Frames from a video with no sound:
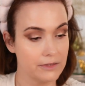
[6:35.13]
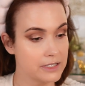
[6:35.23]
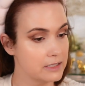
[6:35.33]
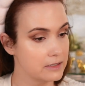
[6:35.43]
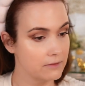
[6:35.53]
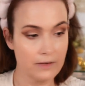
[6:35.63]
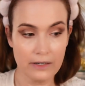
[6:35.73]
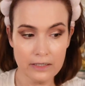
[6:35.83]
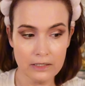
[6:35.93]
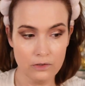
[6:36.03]
this is a
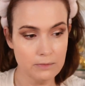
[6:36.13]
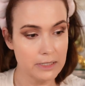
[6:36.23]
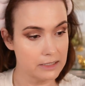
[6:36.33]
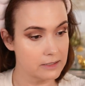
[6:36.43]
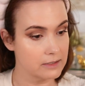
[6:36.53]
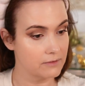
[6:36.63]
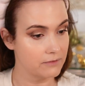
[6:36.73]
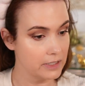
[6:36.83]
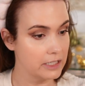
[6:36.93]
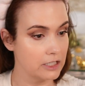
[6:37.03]
very luminous
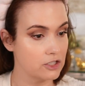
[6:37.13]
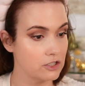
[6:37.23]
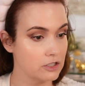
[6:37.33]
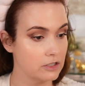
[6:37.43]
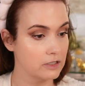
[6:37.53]
finish.